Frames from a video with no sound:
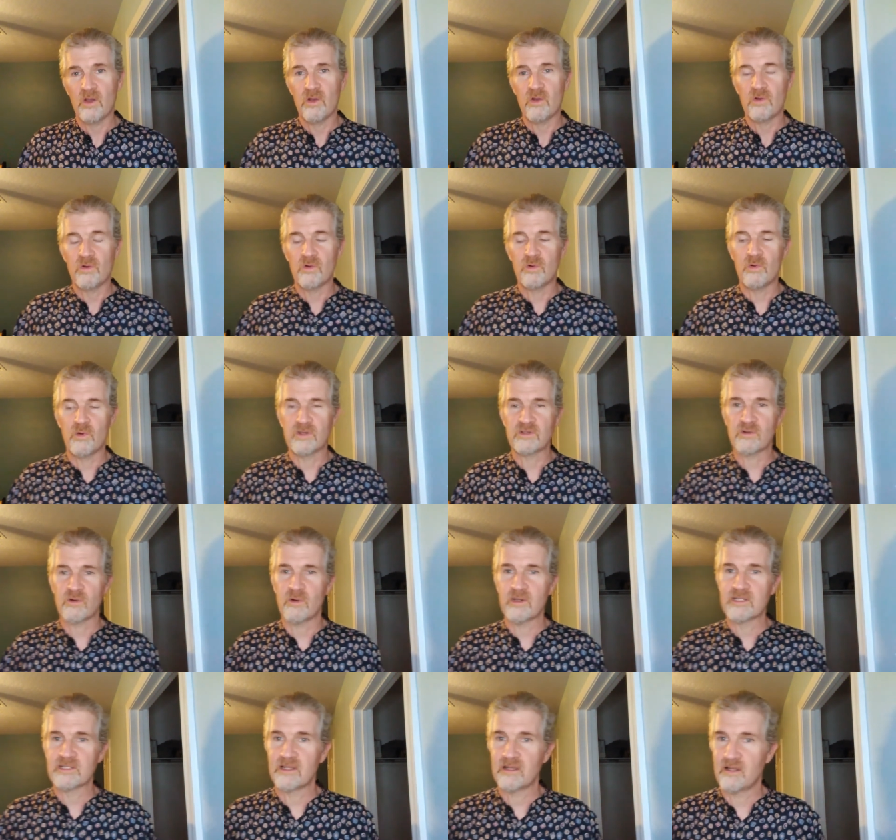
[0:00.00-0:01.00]
who has
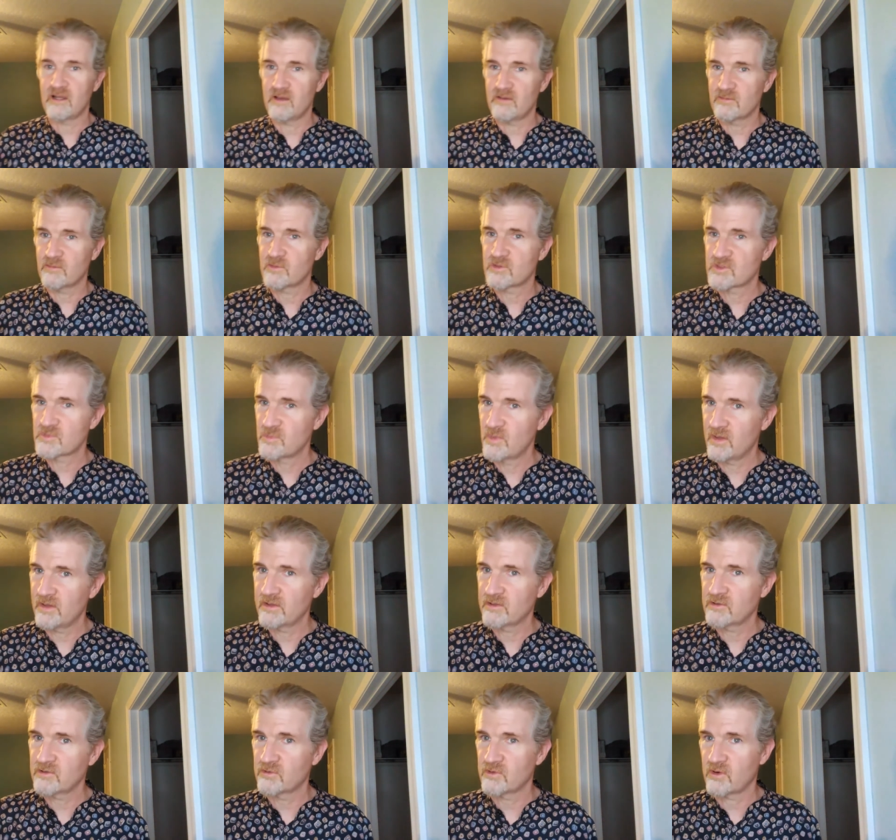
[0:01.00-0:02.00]
always loved
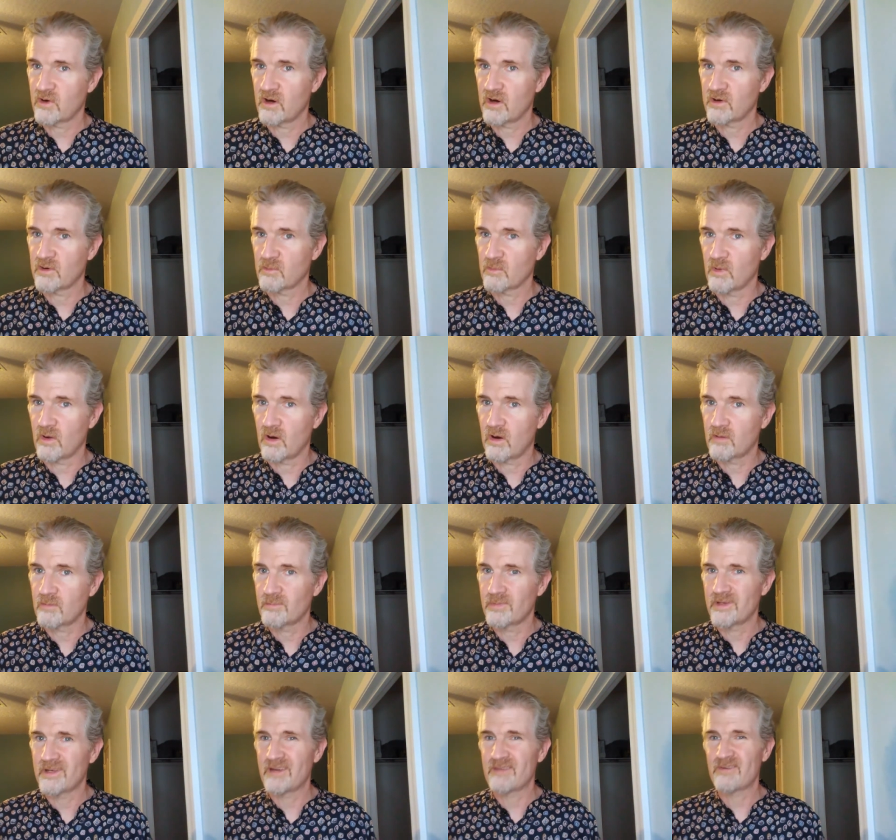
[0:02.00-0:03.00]
smelling car Noir,
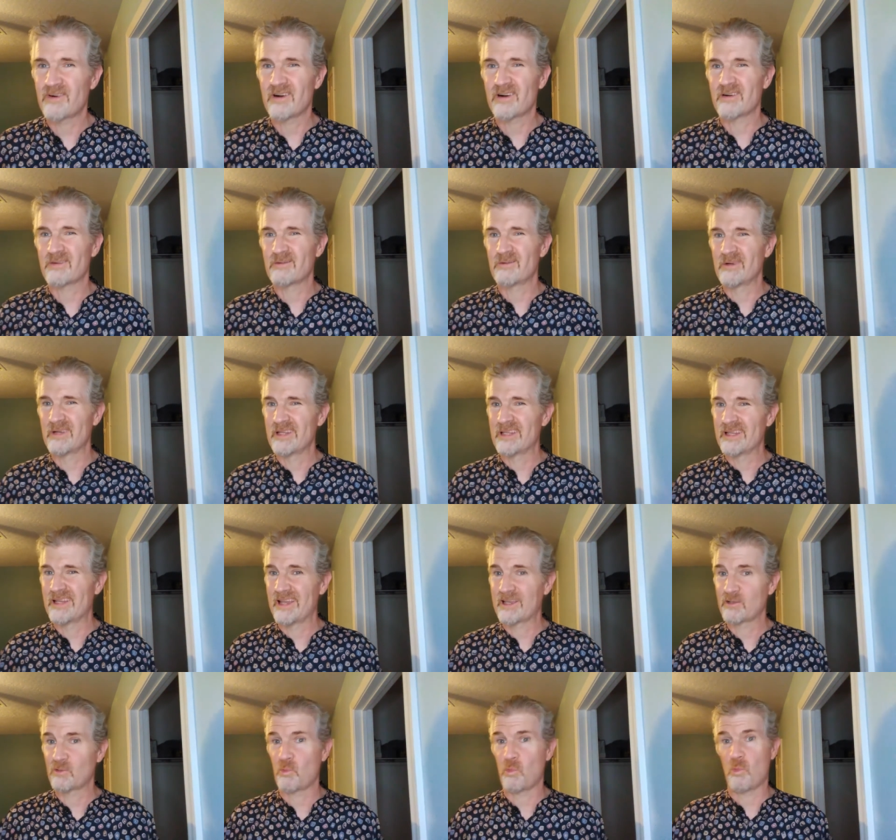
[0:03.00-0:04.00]
but never really
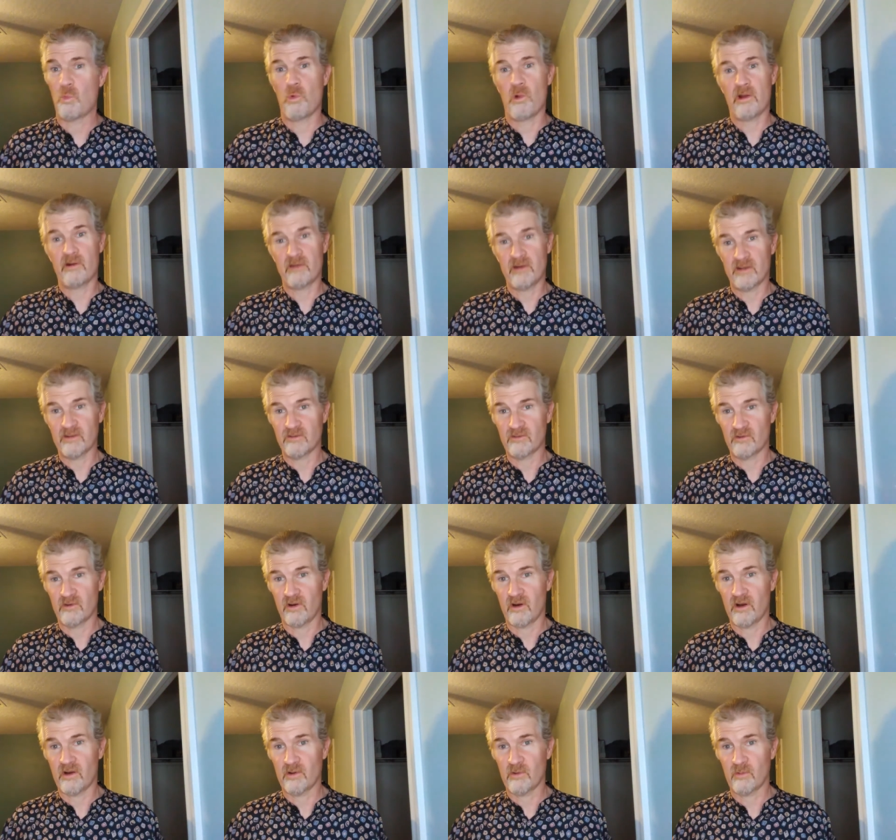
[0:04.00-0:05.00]
liked wearing
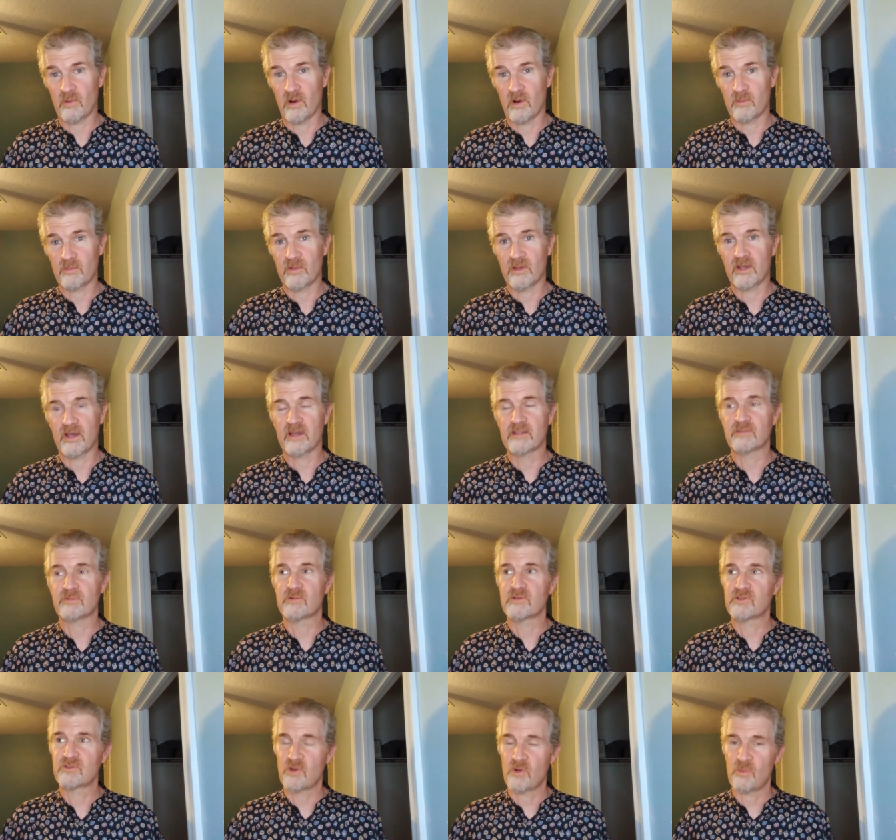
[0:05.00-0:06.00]
car Noir because it
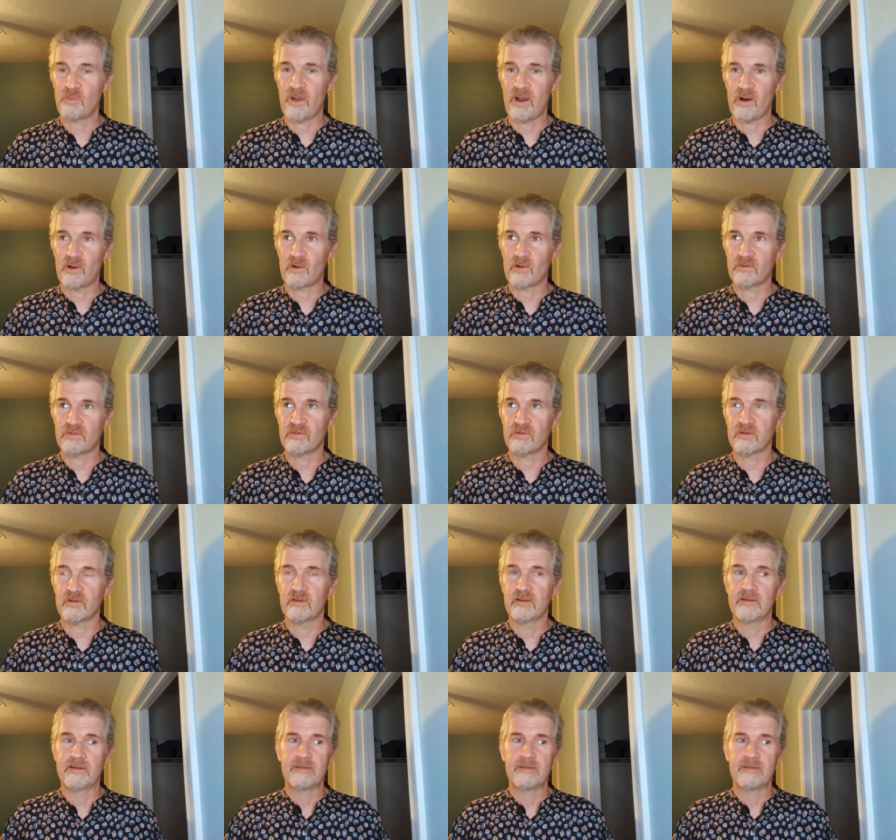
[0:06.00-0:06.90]
was so powerful,